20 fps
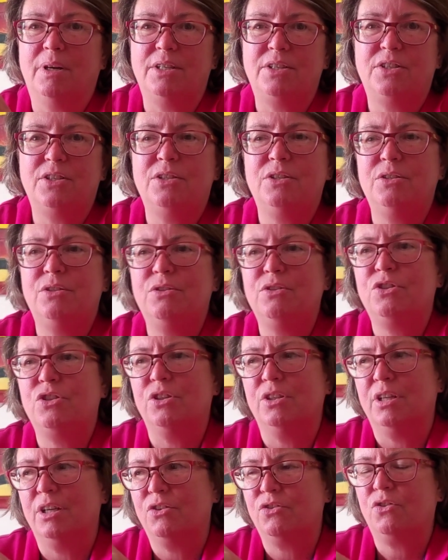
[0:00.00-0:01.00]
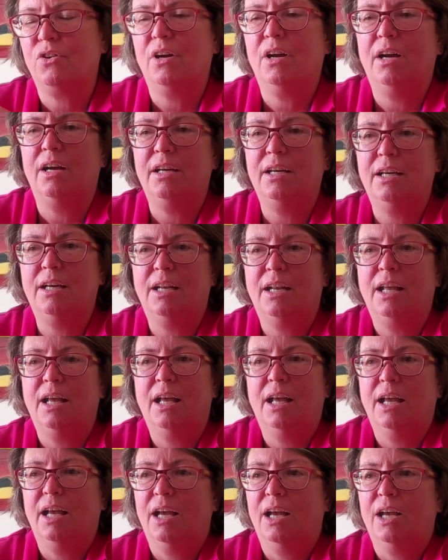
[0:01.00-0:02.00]
What do I do? Should I try it?
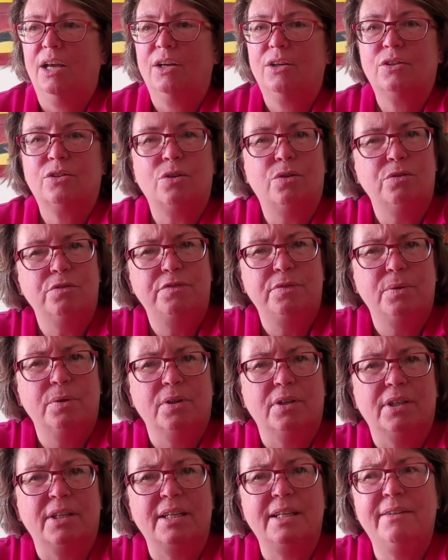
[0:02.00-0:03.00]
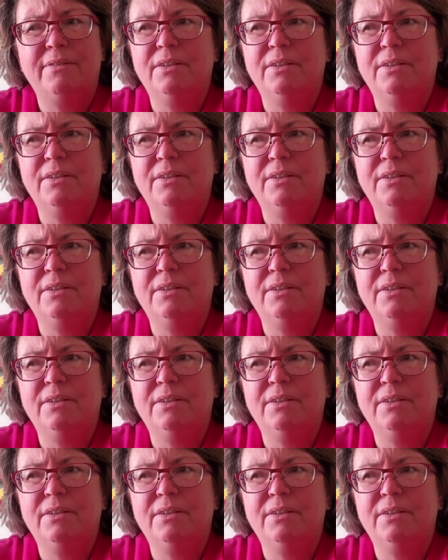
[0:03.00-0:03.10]
Go for it.